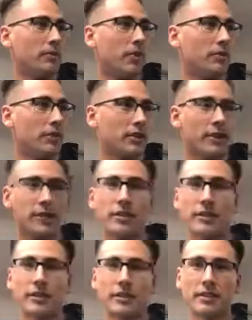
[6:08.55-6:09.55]
obviously I'll give
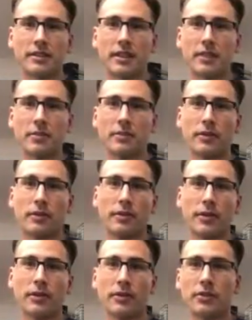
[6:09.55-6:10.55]
hints and tips on
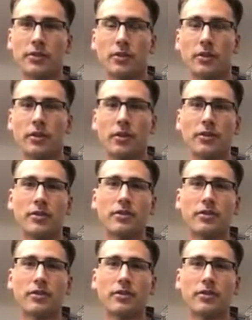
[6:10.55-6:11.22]
fitness and whatnot.